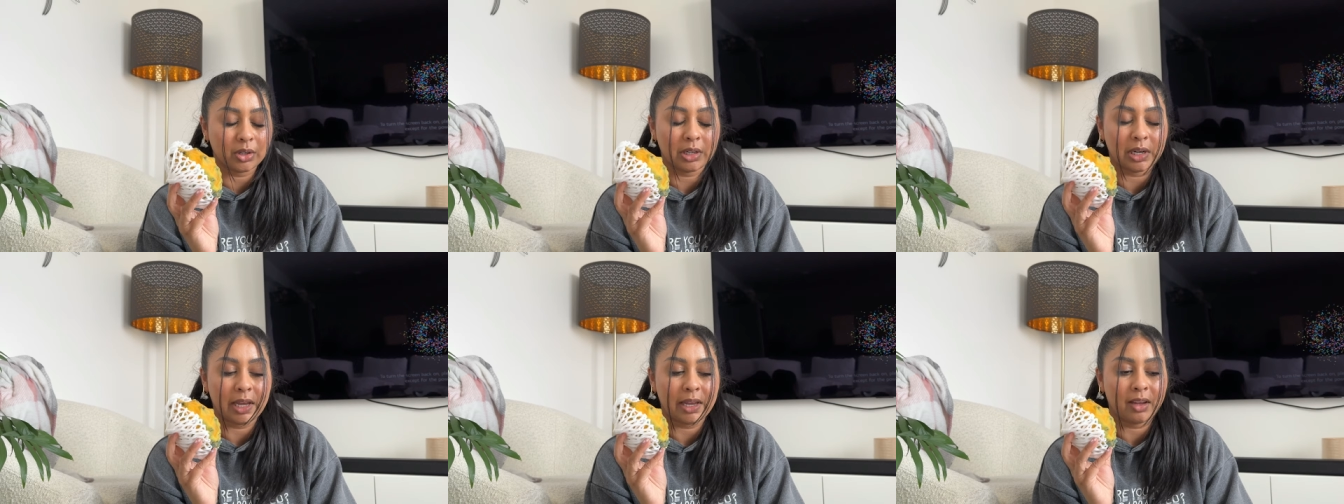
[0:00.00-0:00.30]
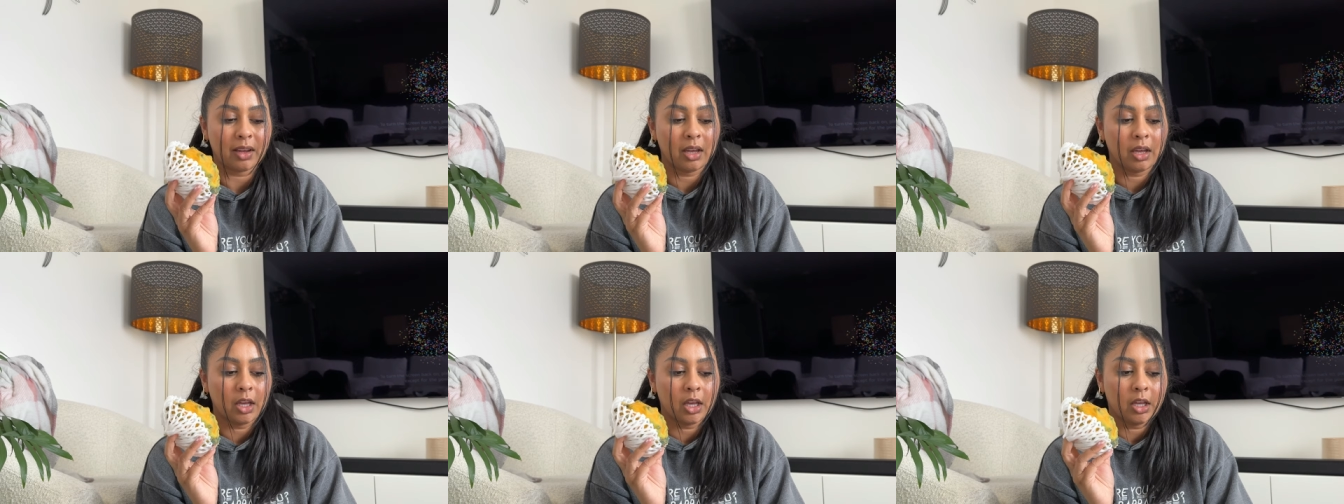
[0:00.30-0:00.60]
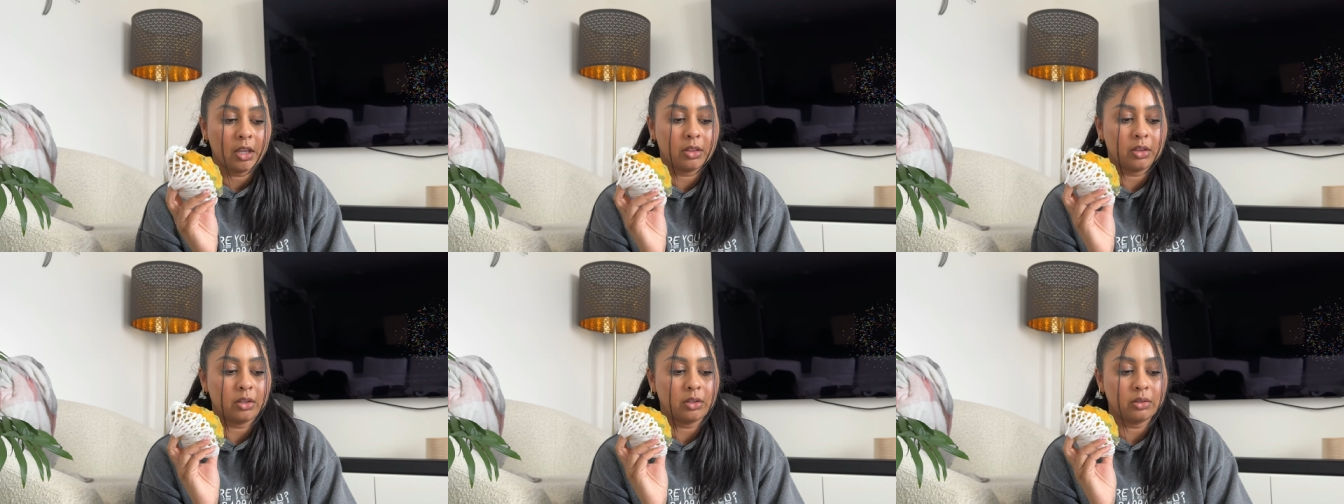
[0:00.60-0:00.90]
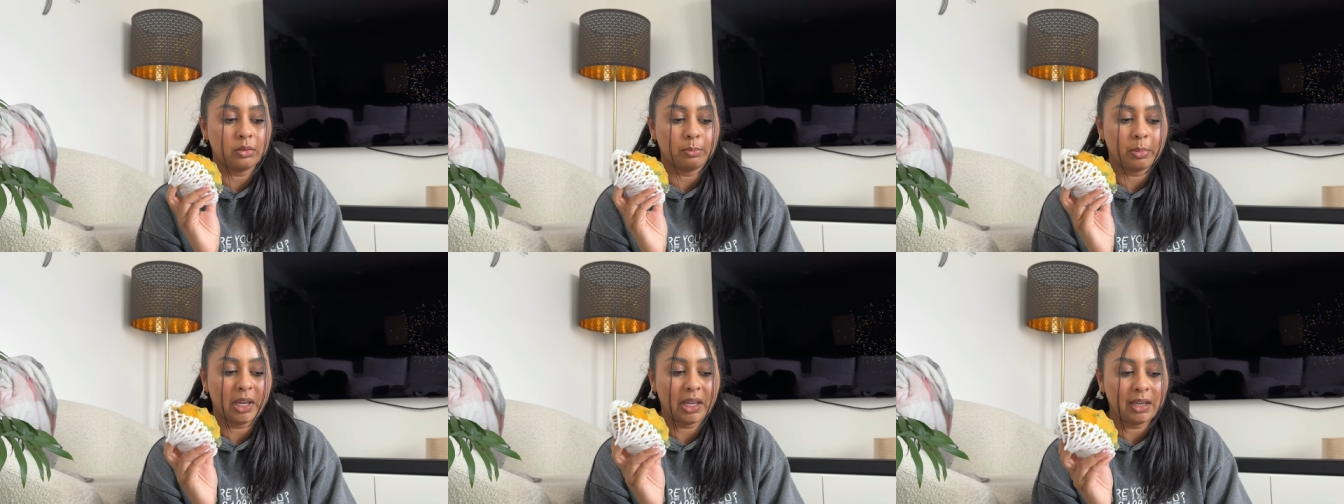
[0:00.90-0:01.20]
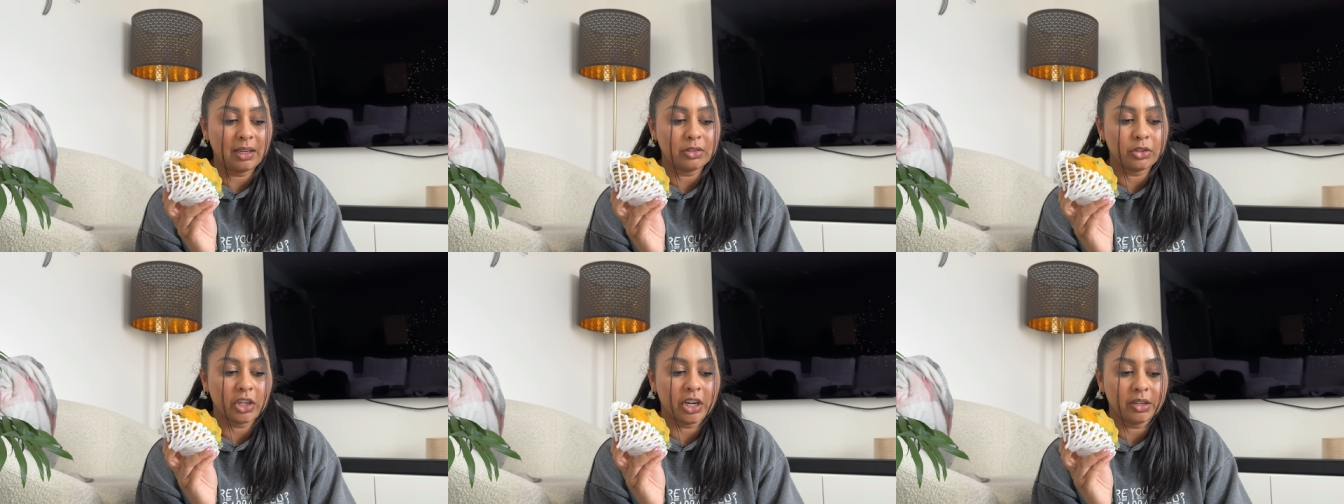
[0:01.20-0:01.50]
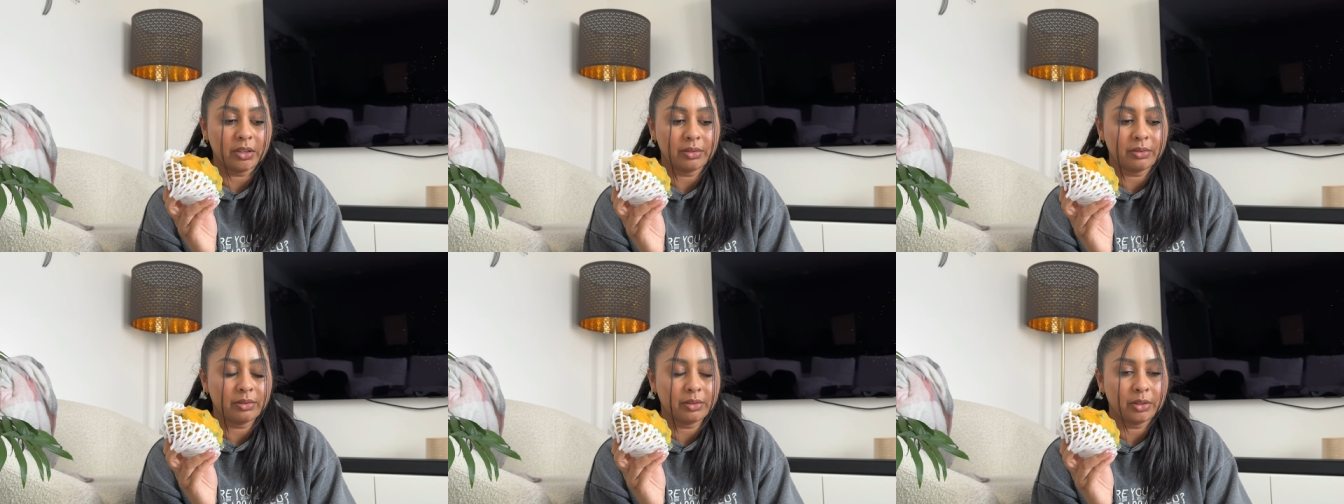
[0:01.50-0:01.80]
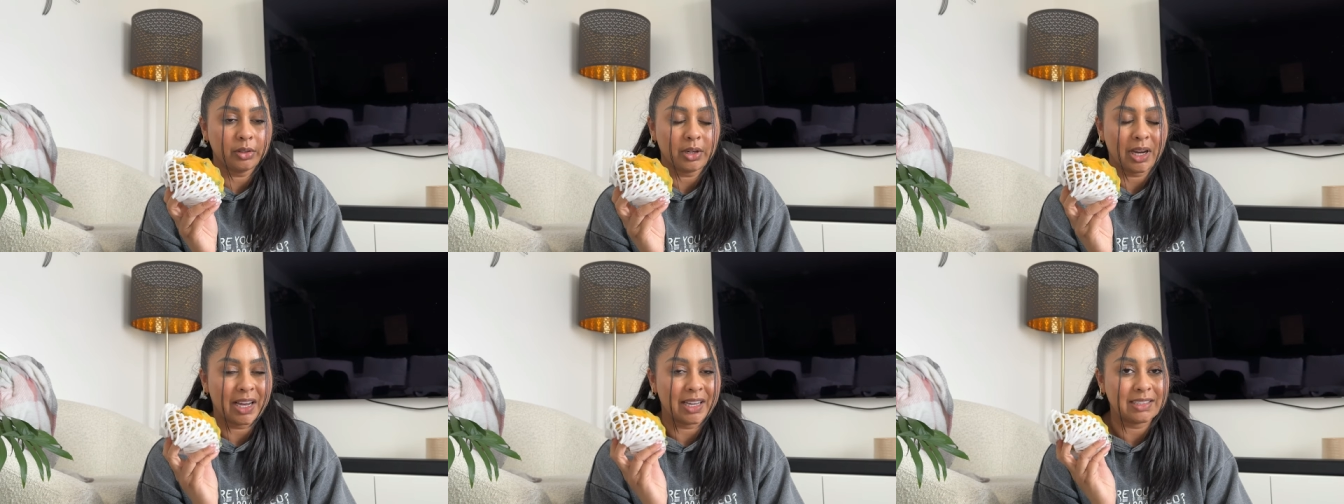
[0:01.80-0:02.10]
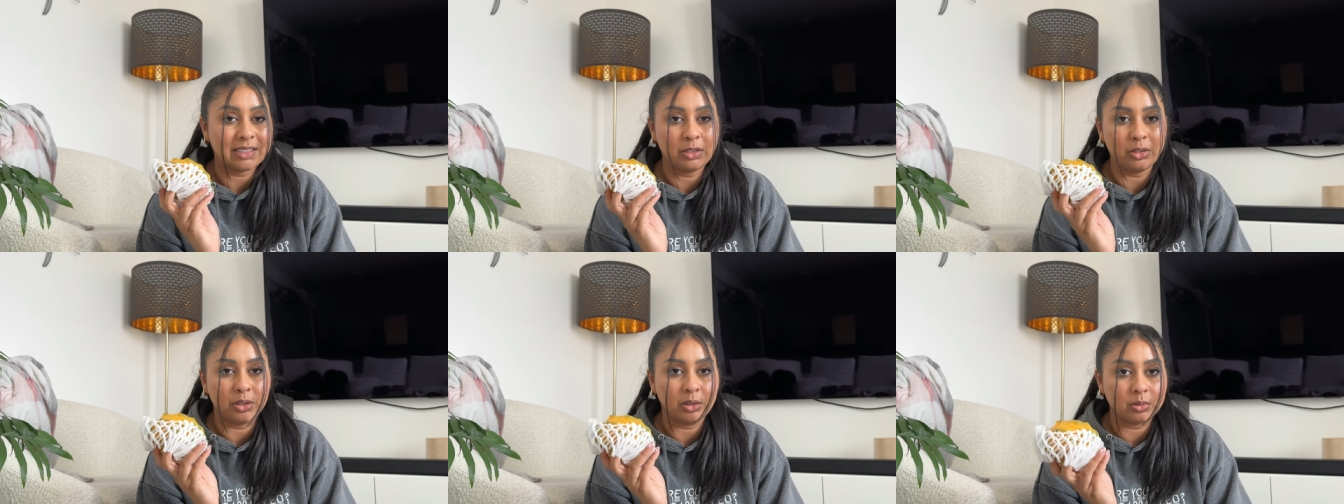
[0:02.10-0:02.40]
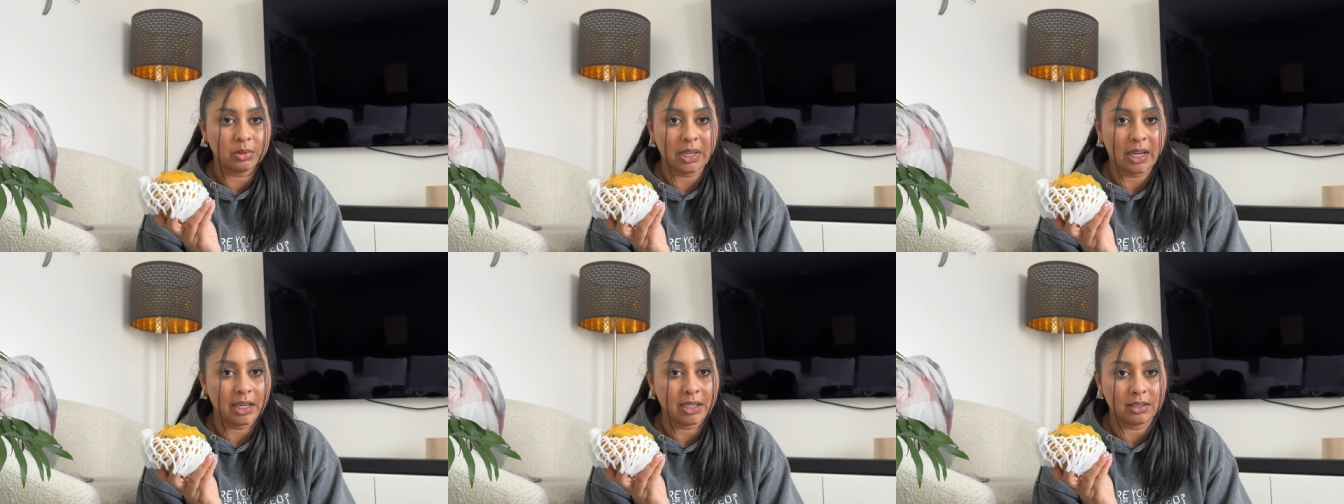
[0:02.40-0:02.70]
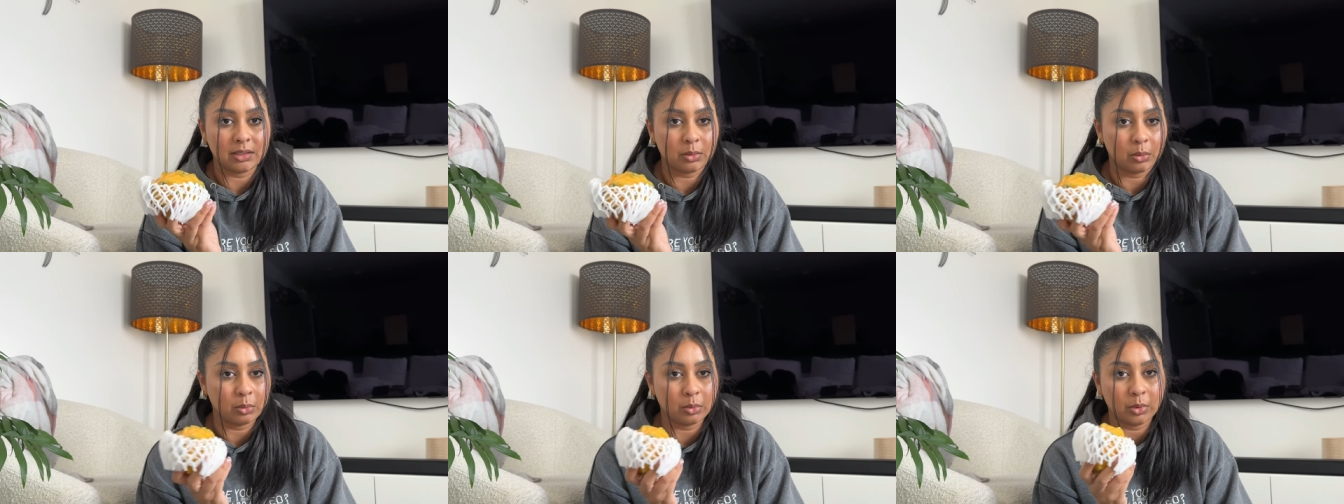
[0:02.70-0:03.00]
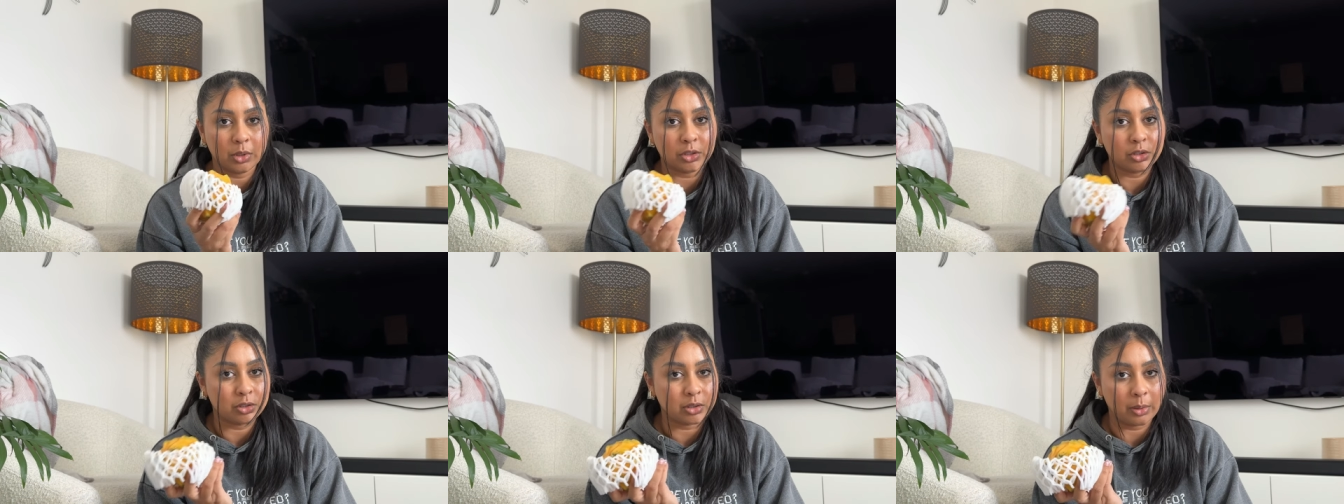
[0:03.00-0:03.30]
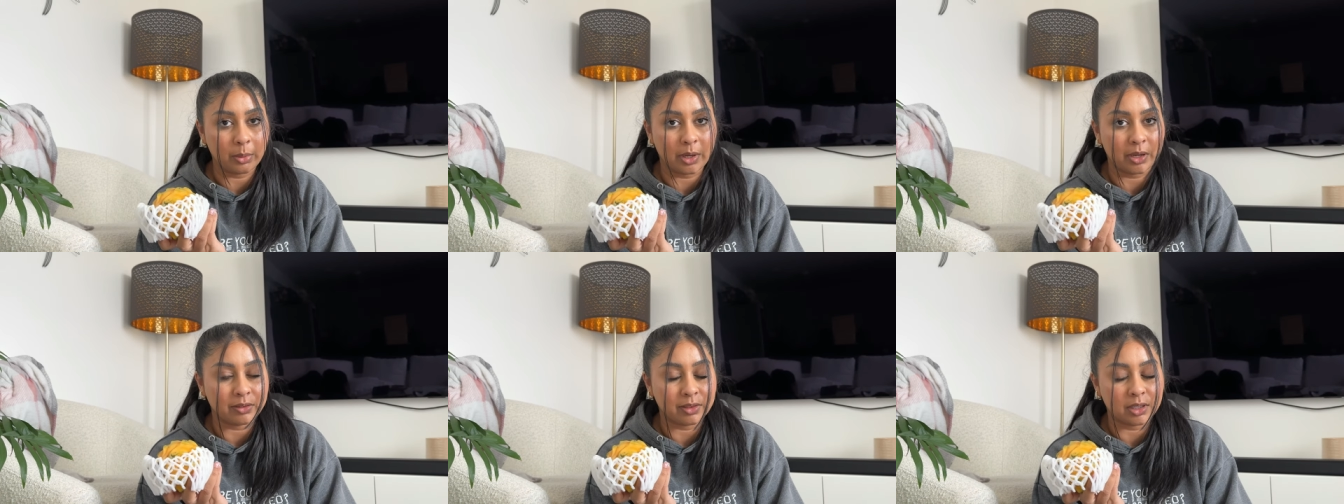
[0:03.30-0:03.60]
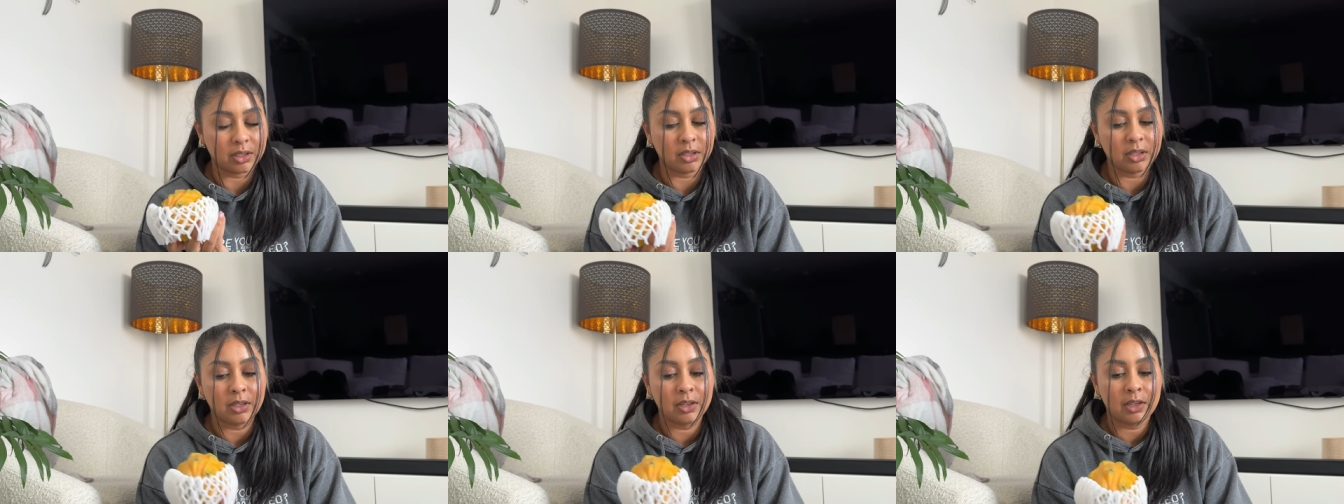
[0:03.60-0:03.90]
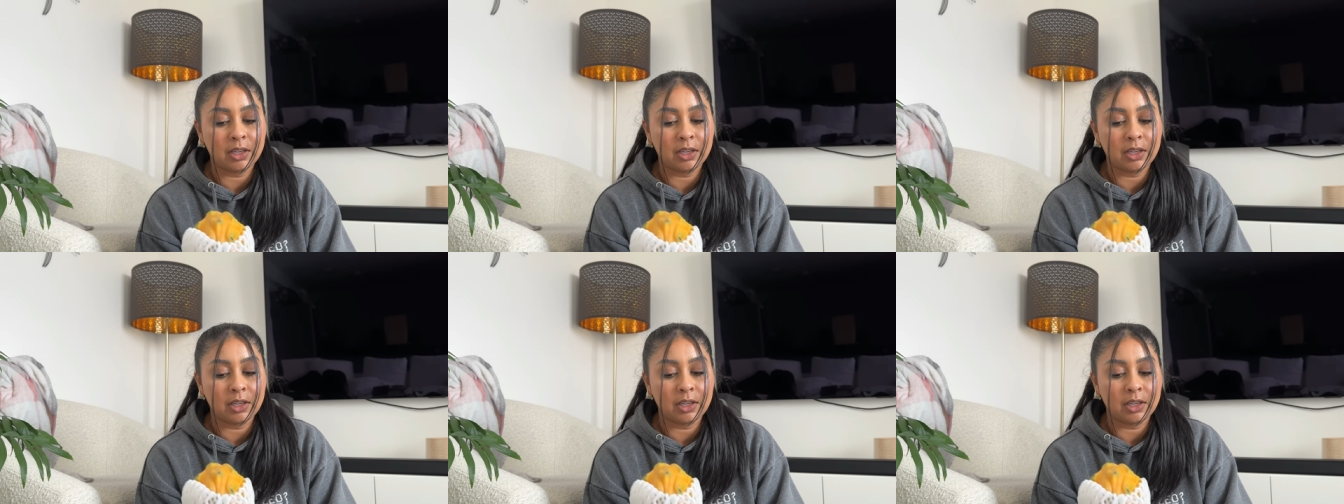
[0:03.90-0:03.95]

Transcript: Like, the pink Django fruit has no taste whatsoever,